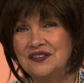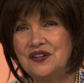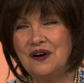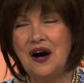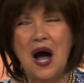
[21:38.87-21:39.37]

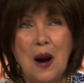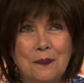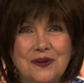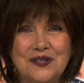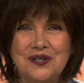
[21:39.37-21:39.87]
the
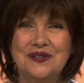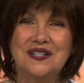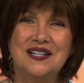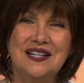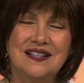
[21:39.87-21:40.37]

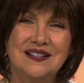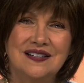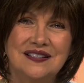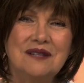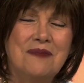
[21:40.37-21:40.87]
opportunity
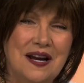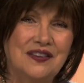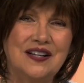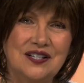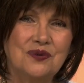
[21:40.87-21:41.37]
to make
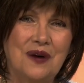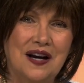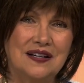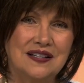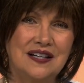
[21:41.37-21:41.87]
things
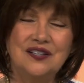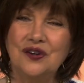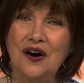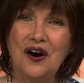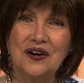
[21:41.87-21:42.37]
right in
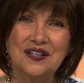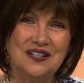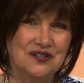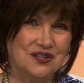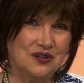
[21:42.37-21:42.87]
your heart,
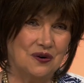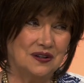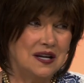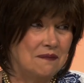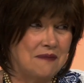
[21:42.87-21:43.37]
in your soul,
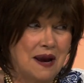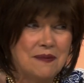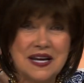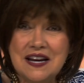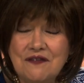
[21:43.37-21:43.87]

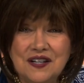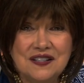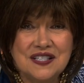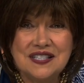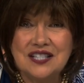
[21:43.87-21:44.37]
maybe even
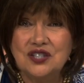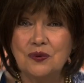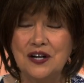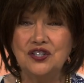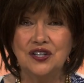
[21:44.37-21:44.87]
in the
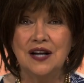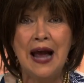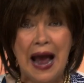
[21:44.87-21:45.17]
situation?